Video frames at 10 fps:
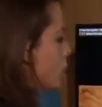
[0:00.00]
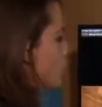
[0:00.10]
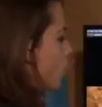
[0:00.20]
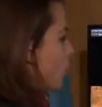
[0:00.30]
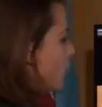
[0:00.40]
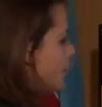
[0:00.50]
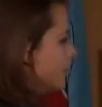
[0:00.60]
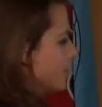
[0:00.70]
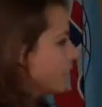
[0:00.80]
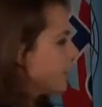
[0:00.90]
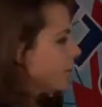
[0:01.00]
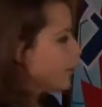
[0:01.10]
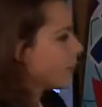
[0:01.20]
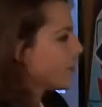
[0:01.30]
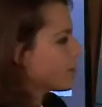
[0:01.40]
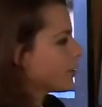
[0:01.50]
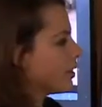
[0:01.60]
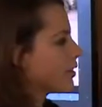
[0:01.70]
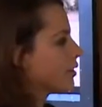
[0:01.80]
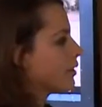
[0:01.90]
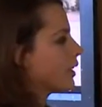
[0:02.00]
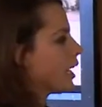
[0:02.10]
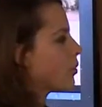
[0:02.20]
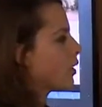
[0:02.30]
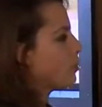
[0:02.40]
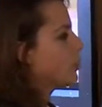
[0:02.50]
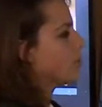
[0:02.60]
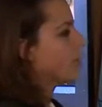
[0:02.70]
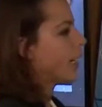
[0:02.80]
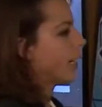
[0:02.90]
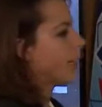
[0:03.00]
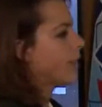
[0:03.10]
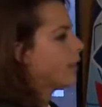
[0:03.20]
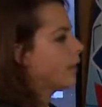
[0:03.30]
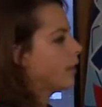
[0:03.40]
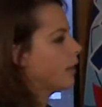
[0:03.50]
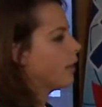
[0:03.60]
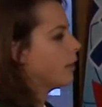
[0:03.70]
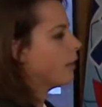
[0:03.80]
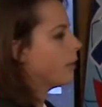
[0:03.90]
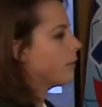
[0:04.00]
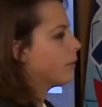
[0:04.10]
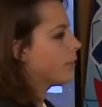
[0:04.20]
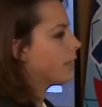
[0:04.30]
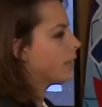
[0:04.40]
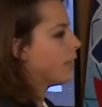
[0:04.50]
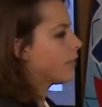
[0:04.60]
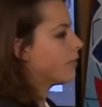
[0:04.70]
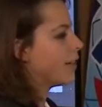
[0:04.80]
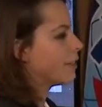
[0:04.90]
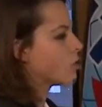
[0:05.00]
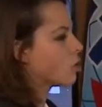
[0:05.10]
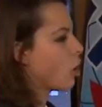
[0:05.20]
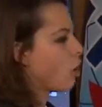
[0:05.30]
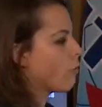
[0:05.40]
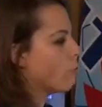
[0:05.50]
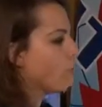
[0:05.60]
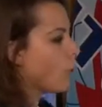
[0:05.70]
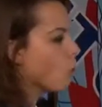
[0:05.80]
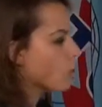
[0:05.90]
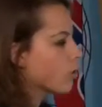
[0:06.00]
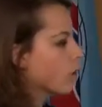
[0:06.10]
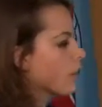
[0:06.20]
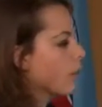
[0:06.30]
So what you can see here, for instance, is that you are able to take the advantage of both